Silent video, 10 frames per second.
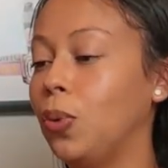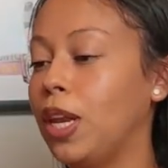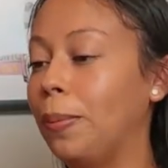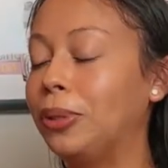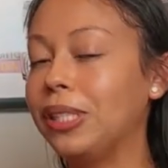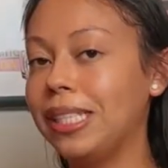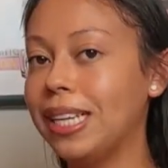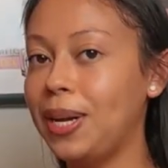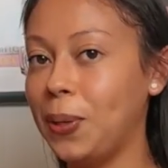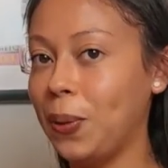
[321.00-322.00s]
the numbers because
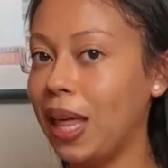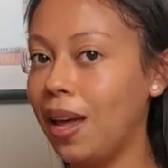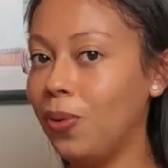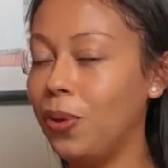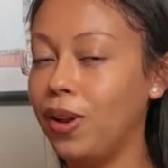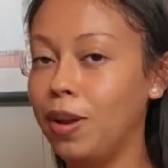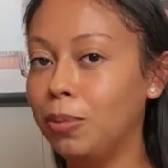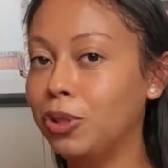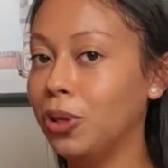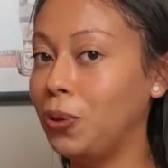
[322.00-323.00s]
I know that all the
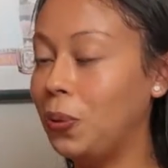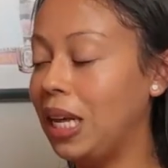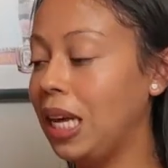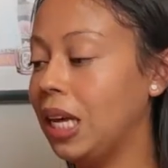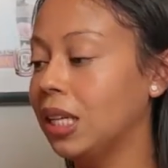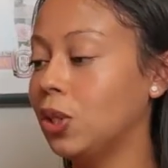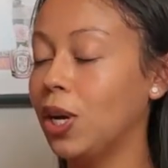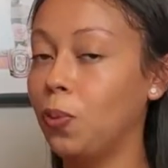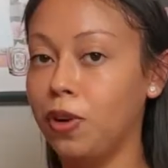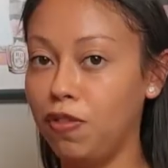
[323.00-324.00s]
numbers are unique, so I
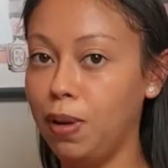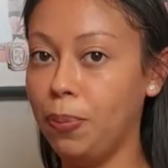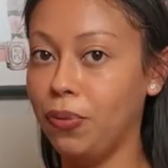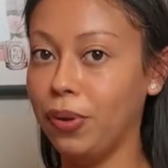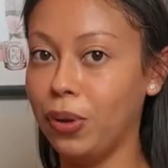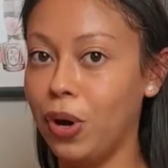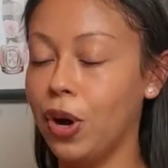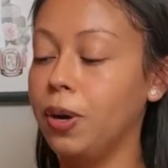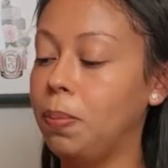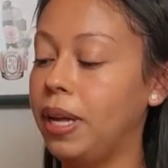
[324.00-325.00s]
don't want to flip around the
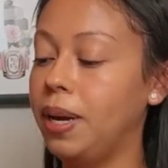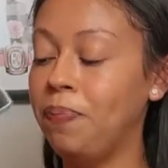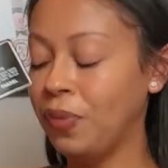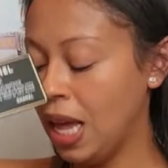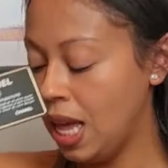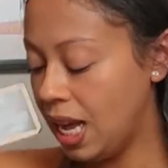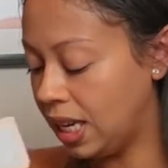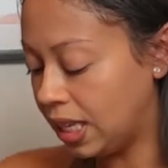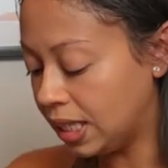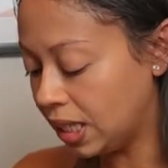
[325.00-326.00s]
card, but
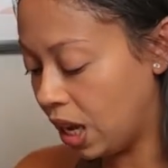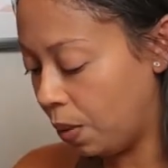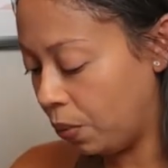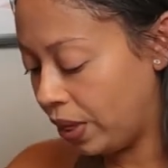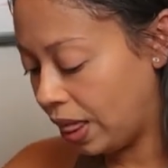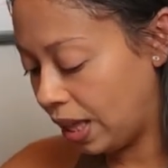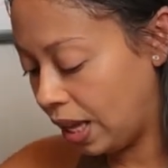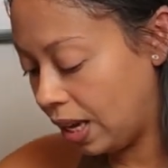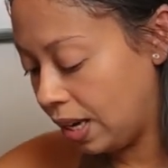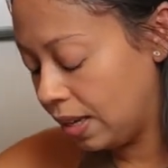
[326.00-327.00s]
it does come with it.